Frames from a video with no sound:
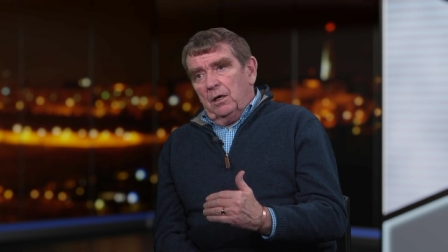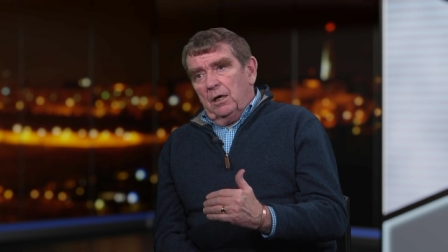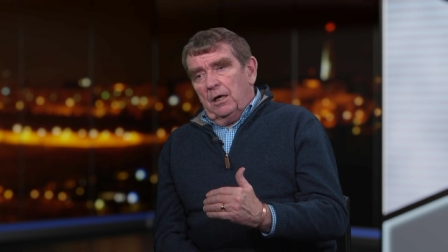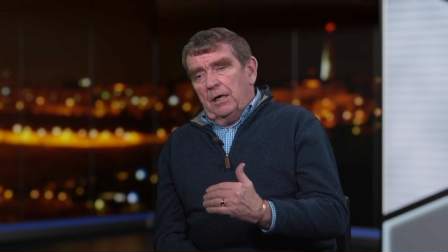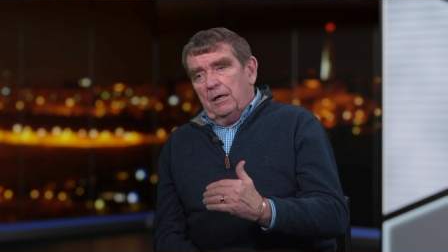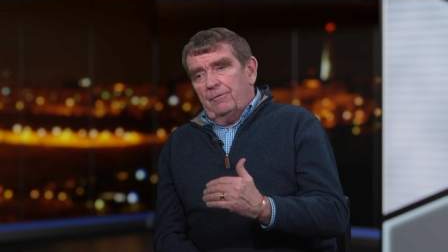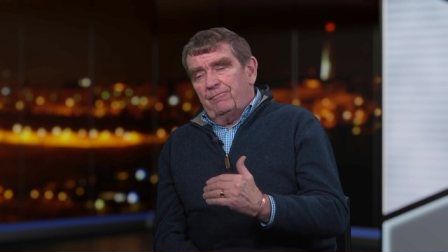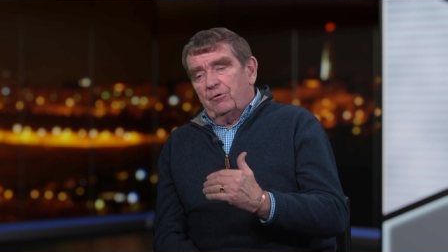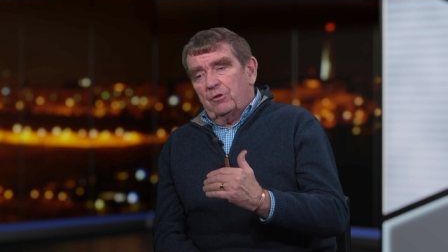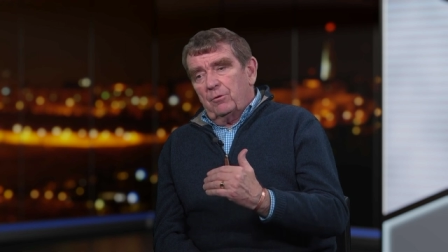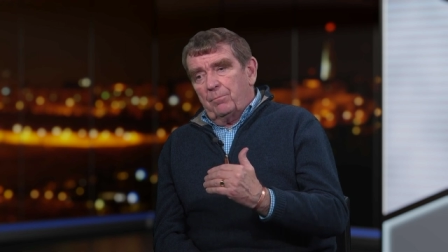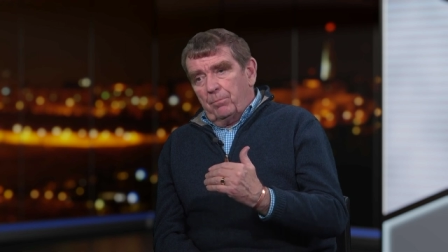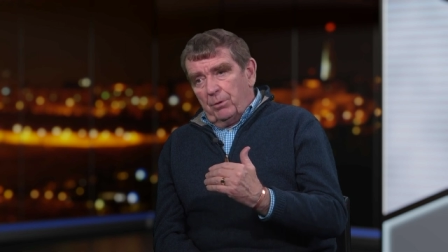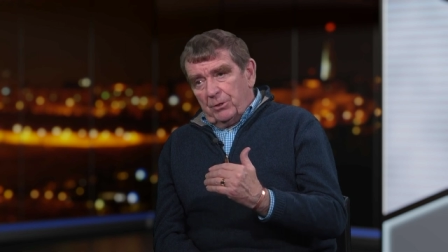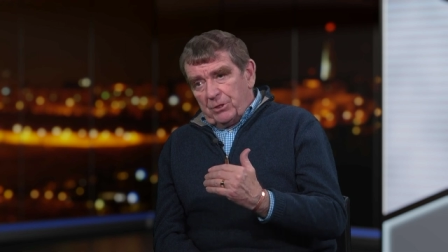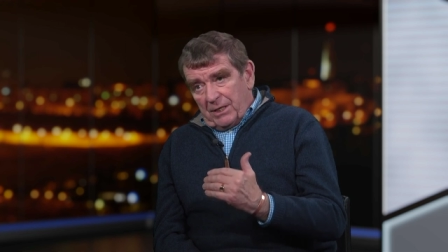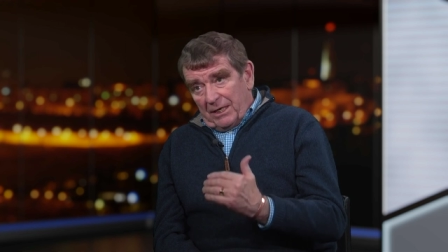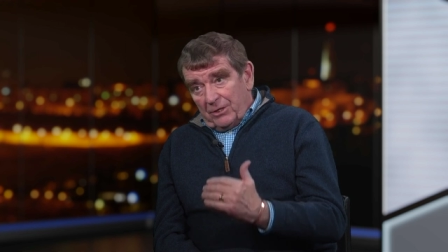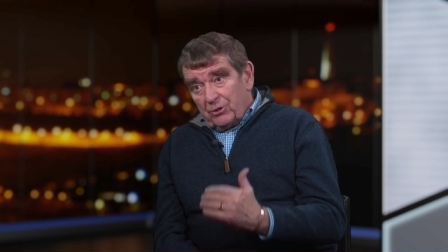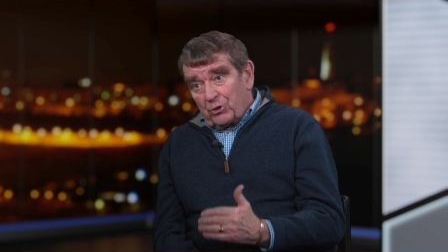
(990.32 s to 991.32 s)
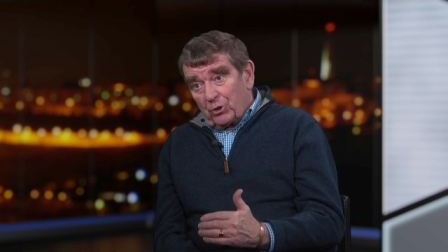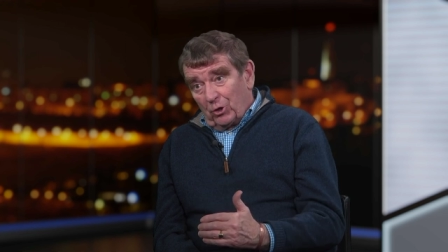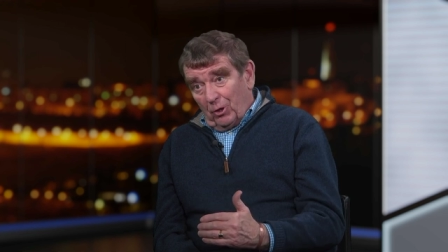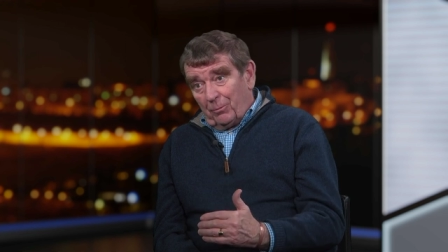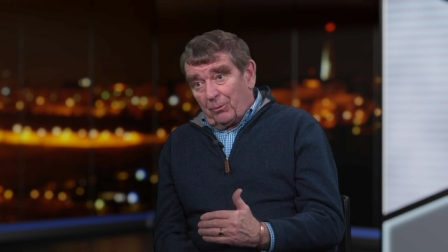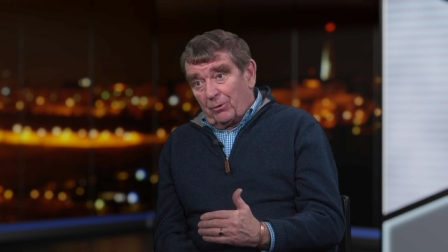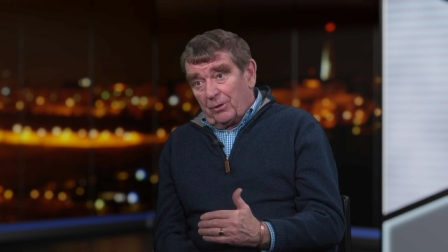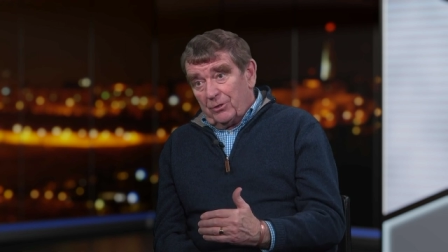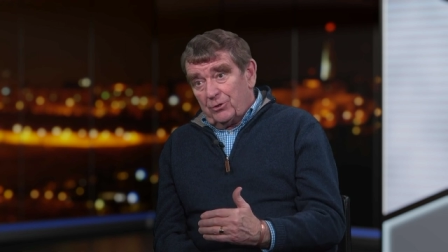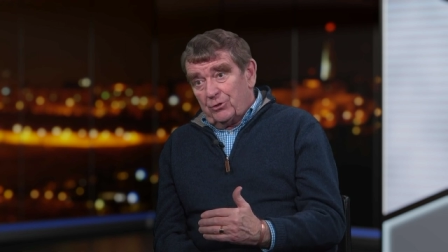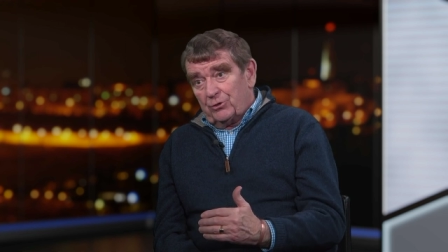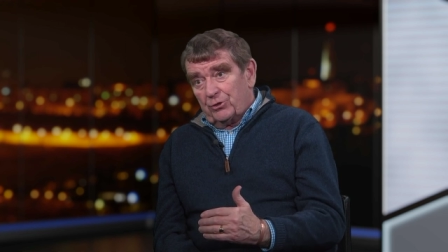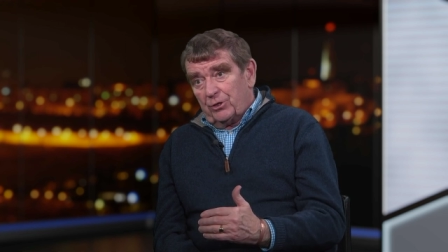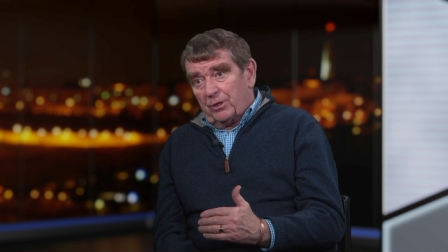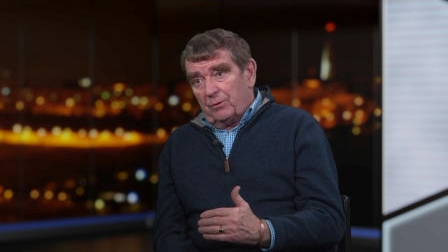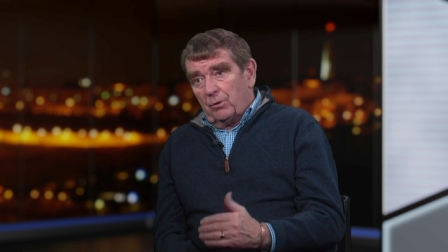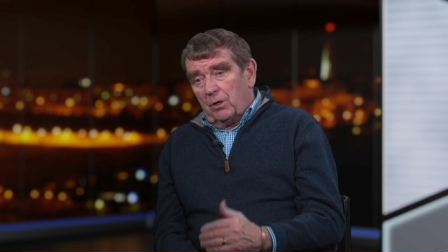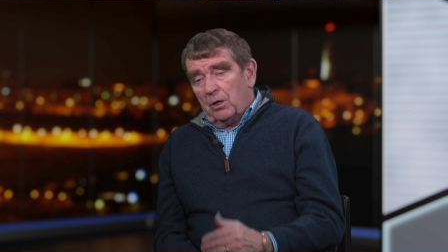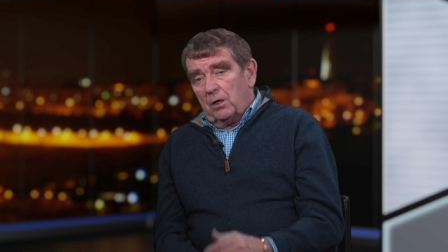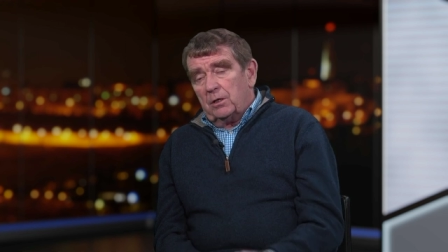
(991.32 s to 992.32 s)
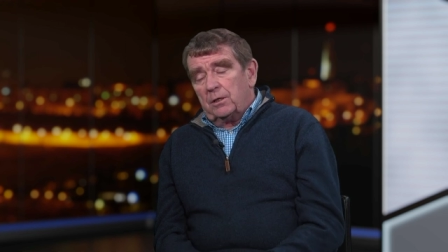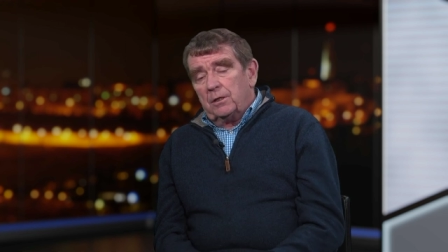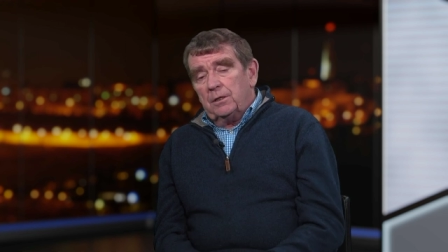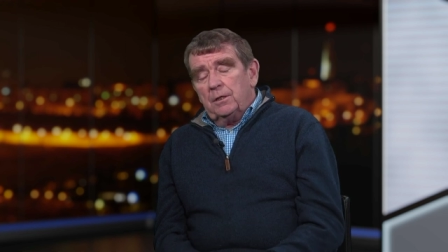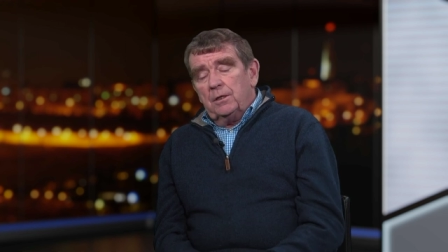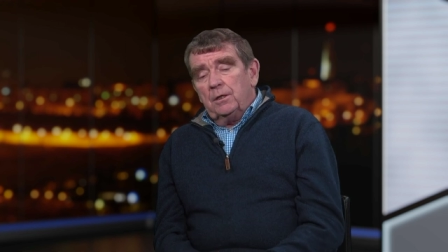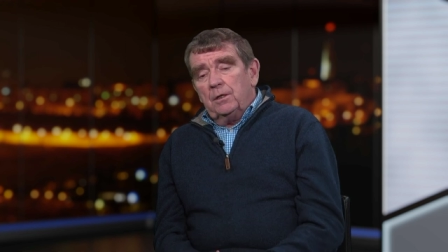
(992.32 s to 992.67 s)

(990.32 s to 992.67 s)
uh, for the potential operations in Iraq,